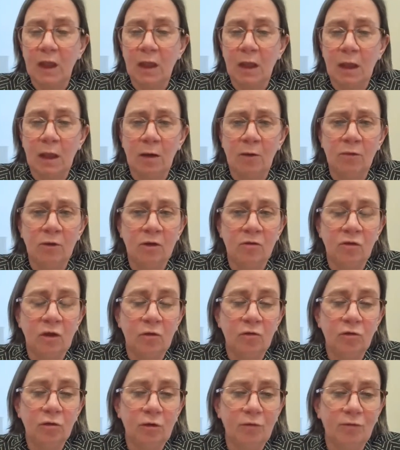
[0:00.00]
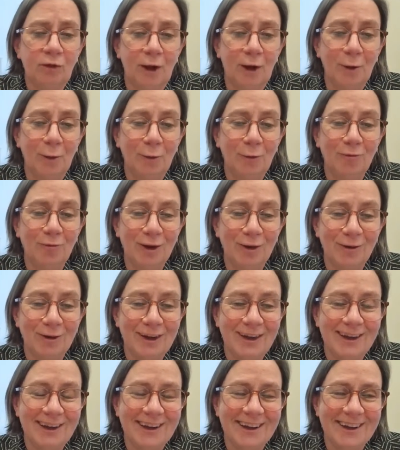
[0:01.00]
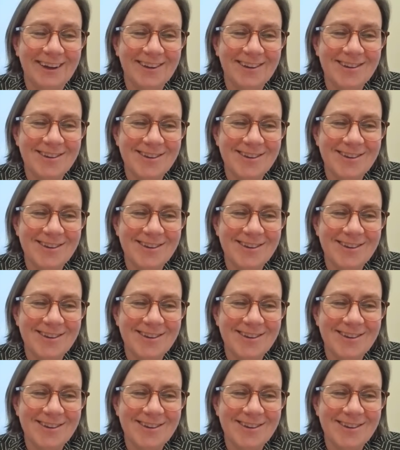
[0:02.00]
and essentially follow a very